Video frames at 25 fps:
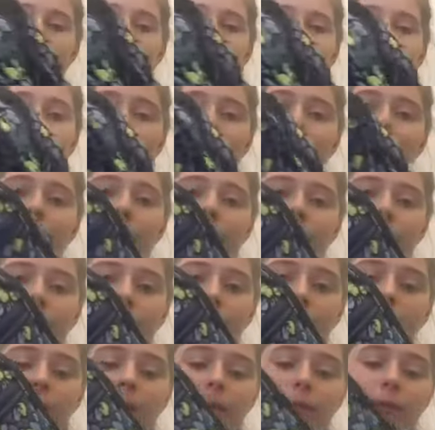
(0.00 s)
this Vera
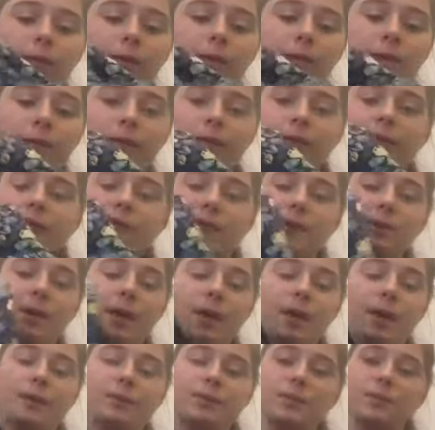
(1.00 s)
Bradley one because it has
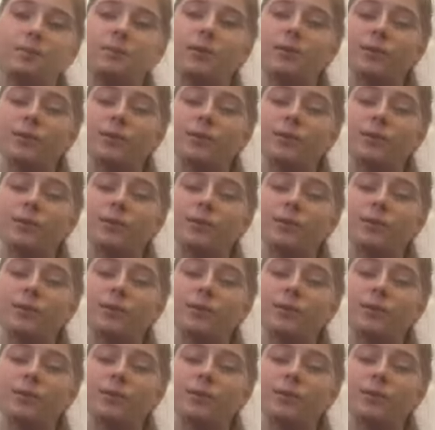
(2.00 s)
pockets on